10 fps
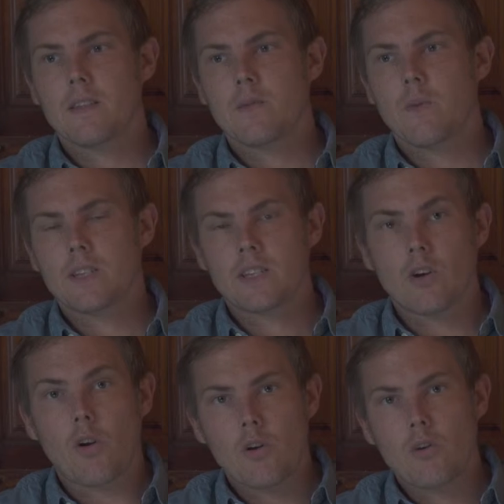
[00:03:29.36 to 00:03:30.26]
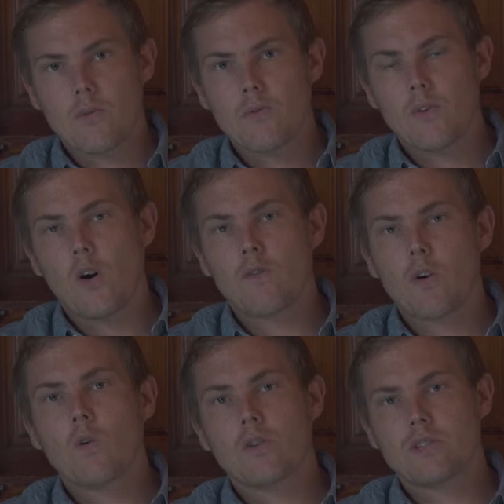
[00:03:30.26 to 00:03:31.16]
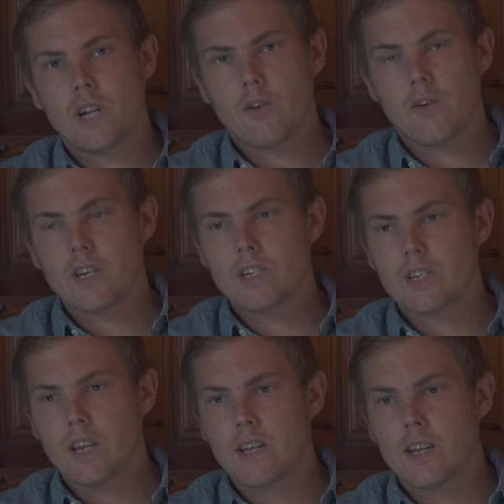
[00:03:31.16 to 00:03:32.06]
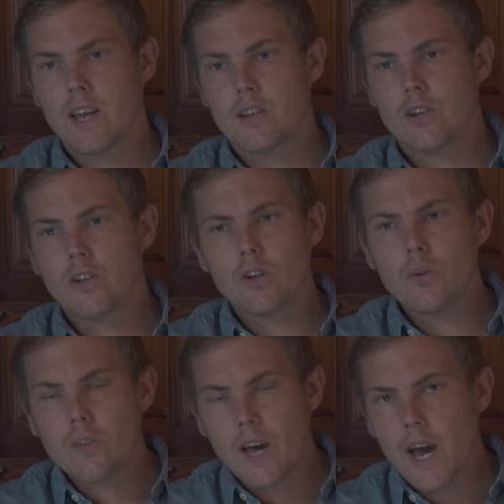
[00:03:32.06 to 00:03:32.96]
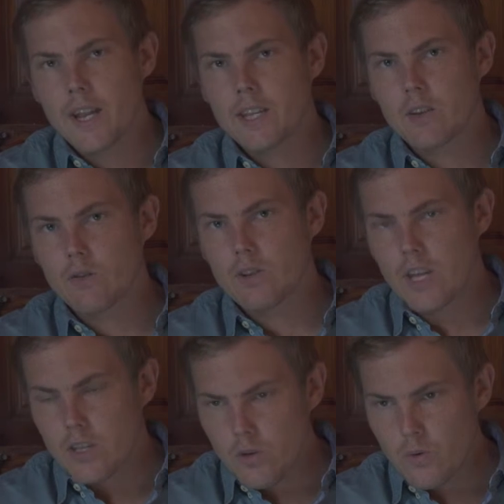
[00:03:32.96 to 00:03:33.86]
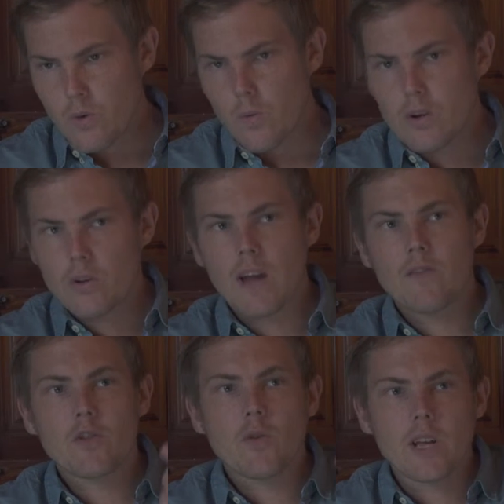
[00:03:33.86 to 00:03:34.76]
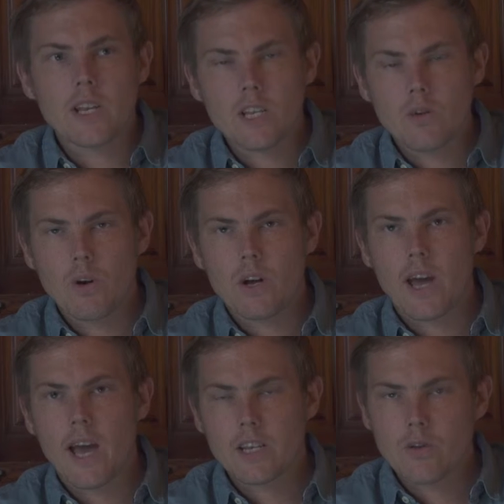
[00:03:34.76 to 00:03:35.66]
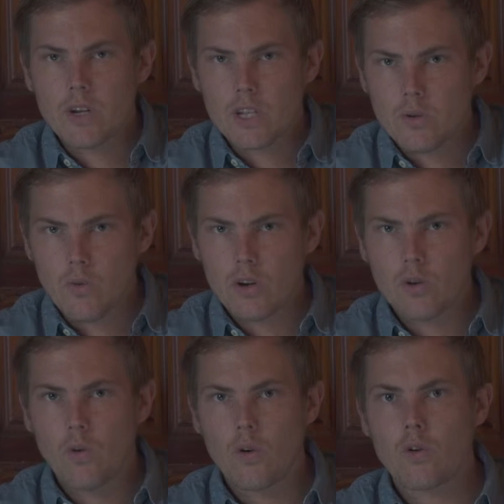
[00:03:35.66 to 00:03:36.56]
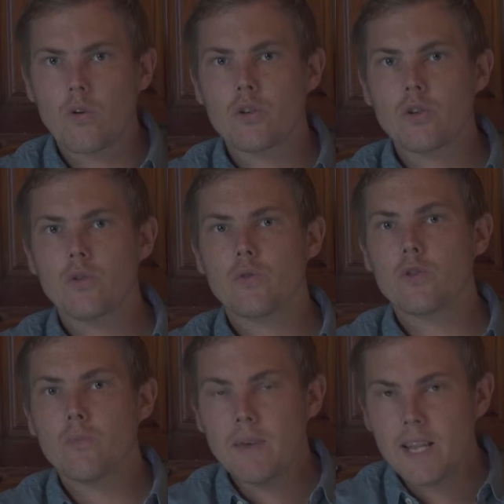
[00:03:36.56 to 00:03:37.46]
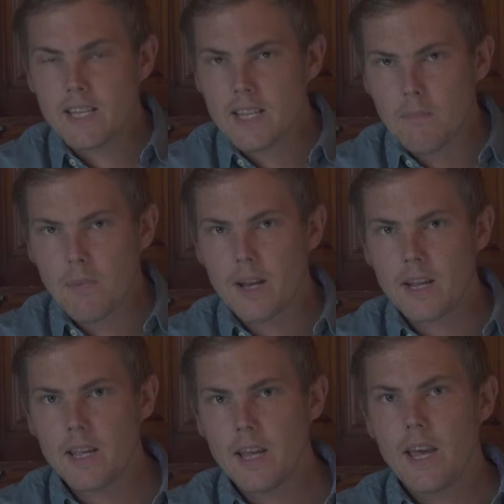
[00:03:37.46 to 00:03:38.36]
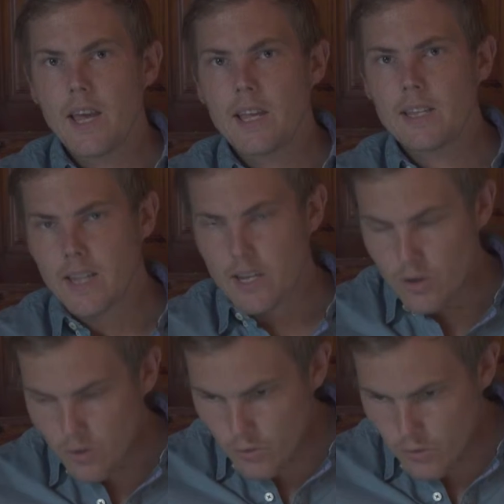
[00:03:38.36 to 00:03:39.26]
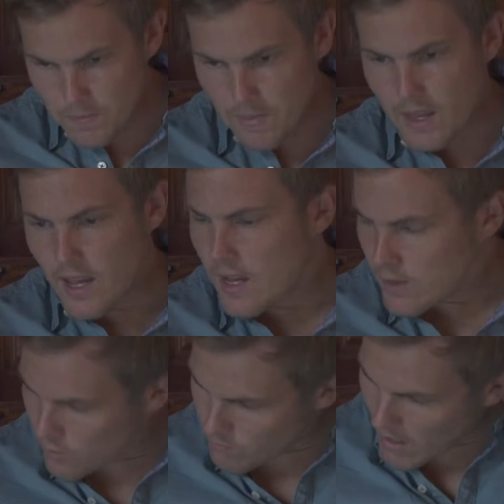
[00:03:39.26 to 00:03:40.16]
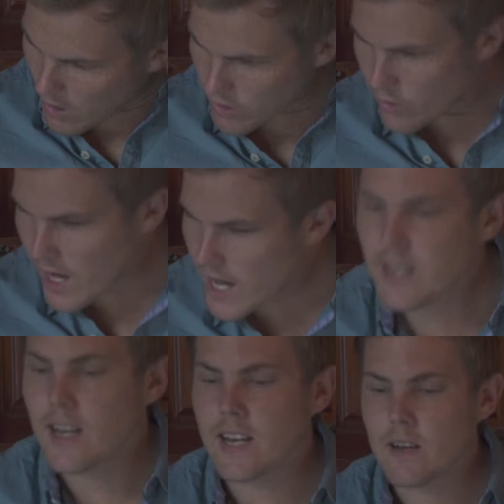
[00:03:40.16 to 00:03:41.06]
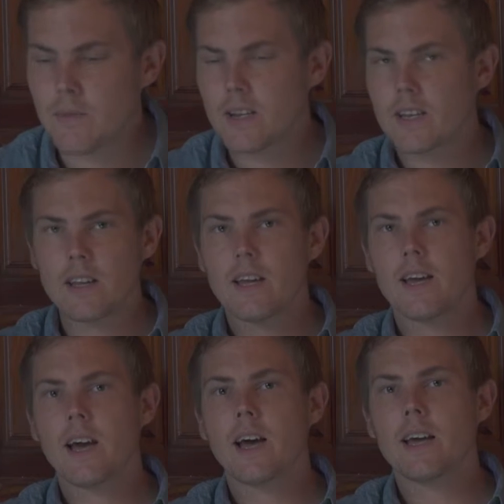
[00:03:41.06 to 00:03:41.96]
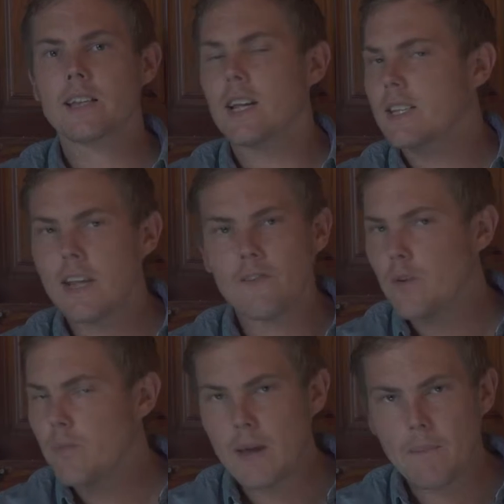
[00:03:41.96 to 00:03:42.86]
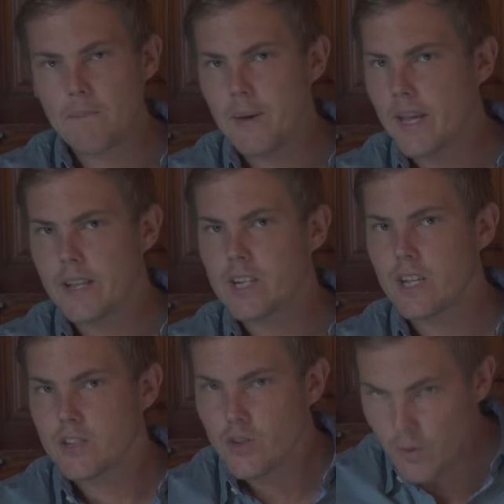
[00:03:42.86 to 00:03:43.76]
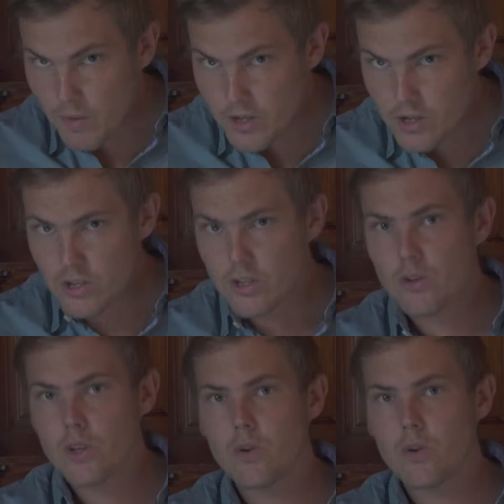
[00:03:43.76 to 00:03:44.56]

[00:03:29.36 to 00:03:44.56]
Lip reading: ones that are of the older generation. And to do that is also that whenever you enter into a door or you meet somebody, is that you bow your head a little bit. It doesn't have to be a big gesture, but just so